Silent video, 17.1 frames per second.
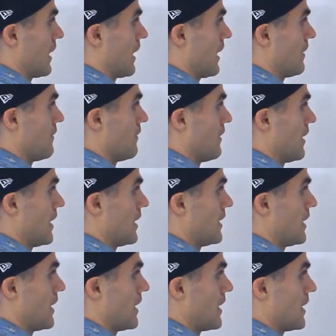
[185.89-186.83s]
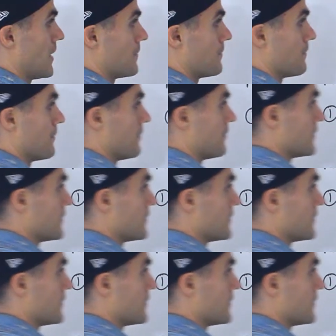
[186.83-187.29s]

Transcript: And then um,